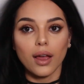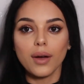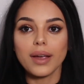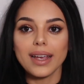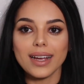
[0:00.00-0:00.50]

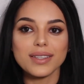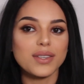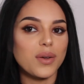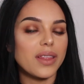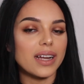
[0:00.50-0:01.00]
Okay guys,
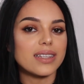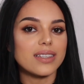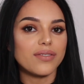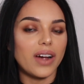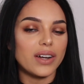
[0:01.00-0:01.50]
so that is
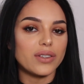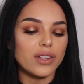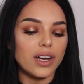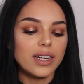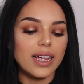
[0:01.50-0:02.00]
the final
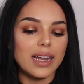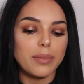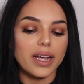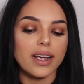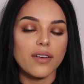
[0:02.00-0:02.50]
look and
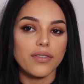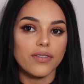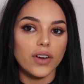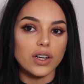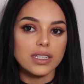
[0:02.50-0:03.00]
my
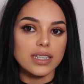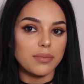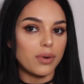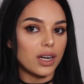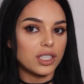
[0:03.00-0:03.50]
first
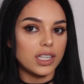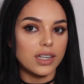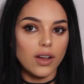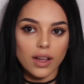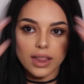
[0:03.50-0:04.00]
impression
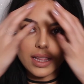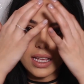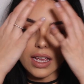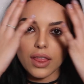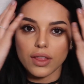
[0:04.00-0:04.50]
on
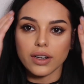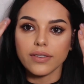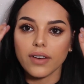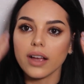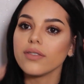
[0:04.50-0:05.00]
the
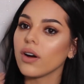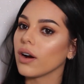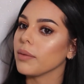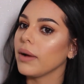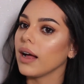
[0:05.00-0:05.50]

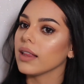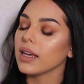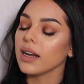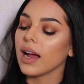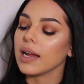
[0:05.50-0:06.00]
35R
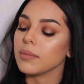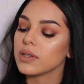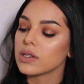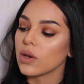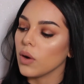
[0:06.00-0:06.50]
palette. I am
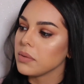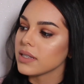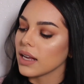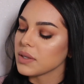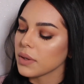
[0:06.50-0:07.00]
so
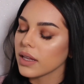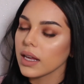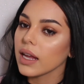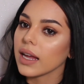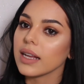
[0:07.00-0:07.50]
obsessed with
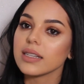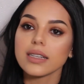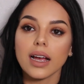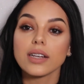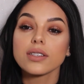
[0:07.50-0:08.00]
it, and
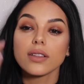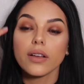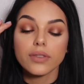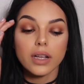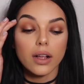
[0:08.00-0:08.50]
I just
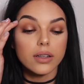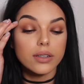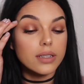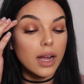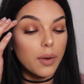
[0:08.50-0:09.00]
love the
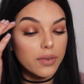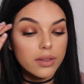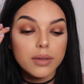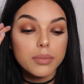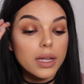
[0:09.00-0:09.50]
colors and how
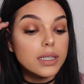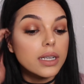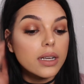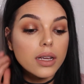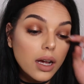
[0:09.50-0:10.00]
everything
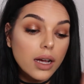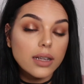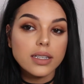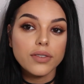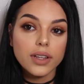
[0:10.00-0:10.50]
blended.
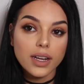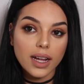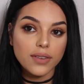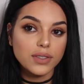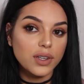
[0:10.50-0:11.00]
Definitely gonna
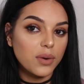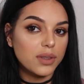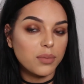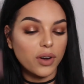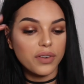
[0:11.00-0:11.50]
have to go on
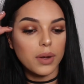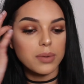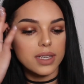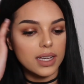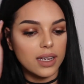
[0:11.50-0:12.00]
the Morphe
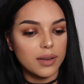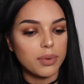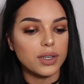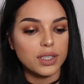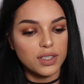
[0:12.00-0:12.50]
website and
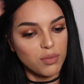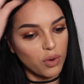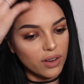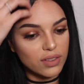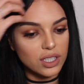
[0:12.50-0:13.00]
purchase
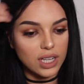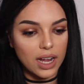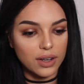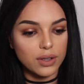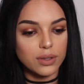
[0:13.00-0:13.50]
more of the
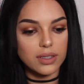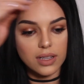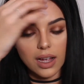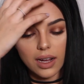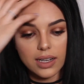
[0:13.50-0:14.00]
shadows
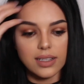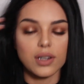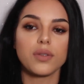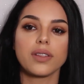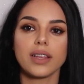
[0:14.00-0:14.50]
because I
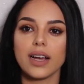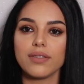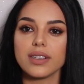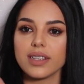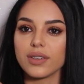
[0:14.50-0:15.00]
know that they have
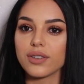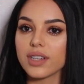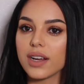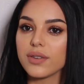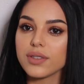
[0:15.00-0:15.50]
the single
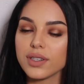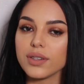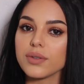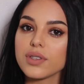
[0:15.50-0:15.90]
shadows too.